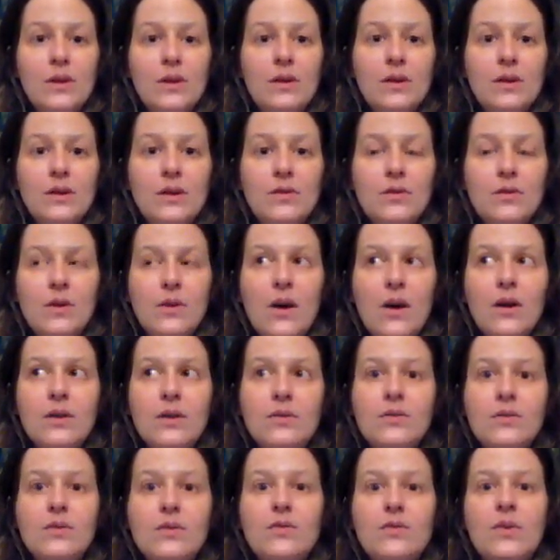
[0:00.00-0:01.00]
it's
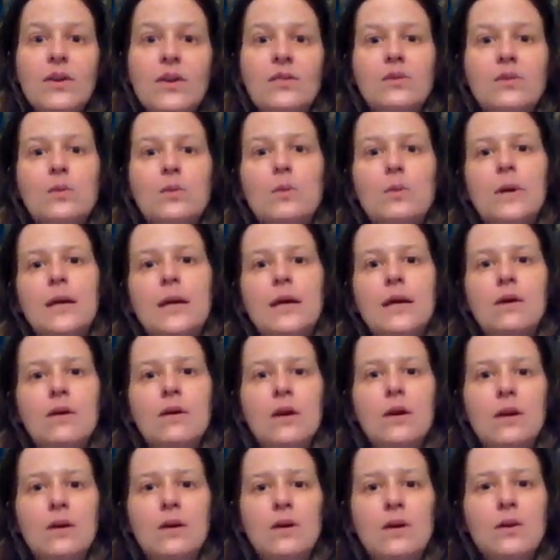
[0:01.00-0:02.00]
kind of defines the way
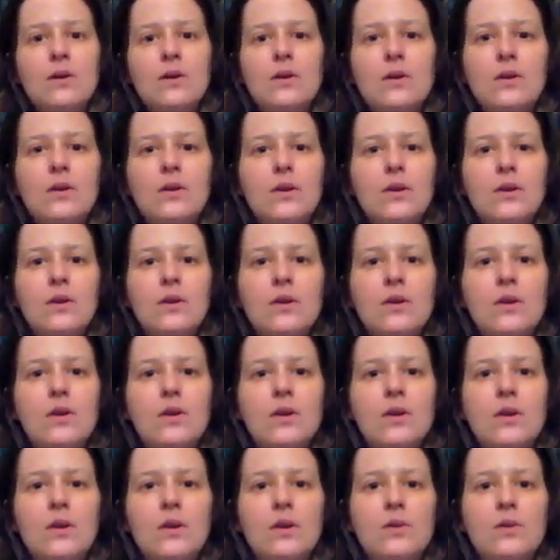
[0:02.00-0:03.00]
I look.
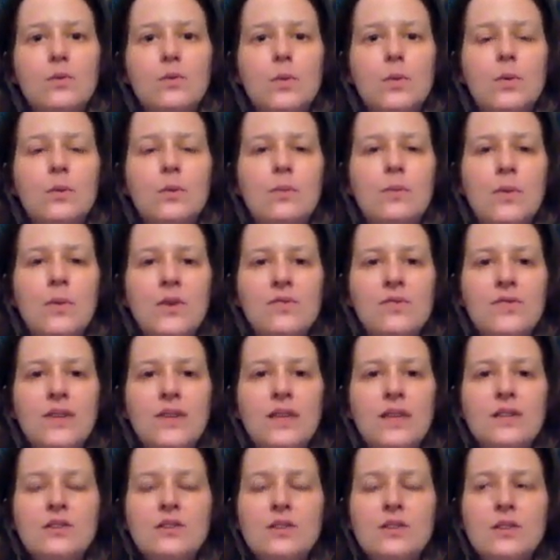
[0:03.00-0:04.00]
It's one of my
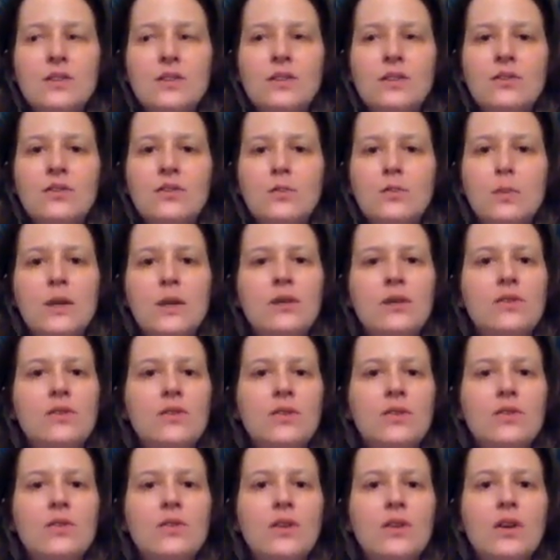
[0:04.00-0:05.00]
features, because
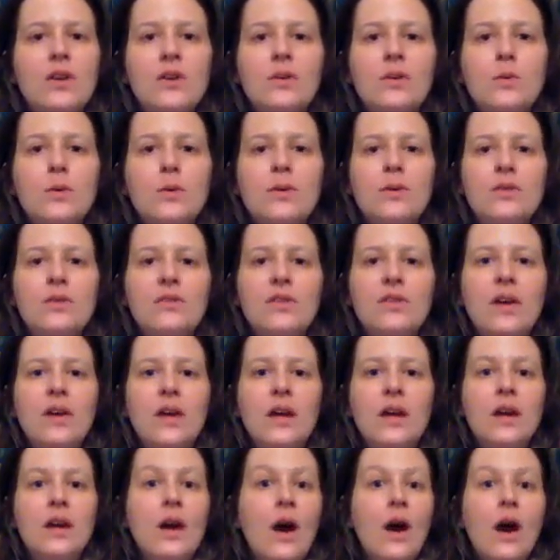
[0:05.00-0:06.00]
it's like you wouldn't
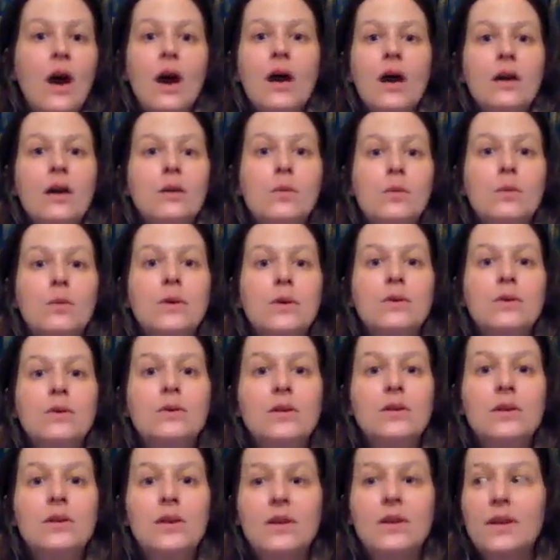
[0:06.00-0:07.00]
say, oh well,
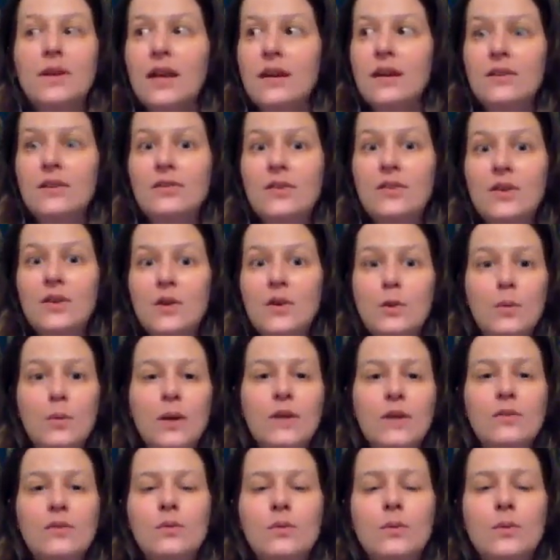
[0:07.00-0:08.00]
Katie who
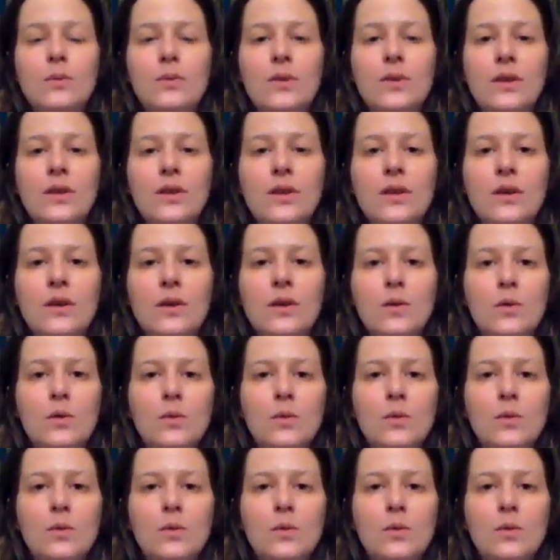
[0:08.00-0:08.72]
wears all the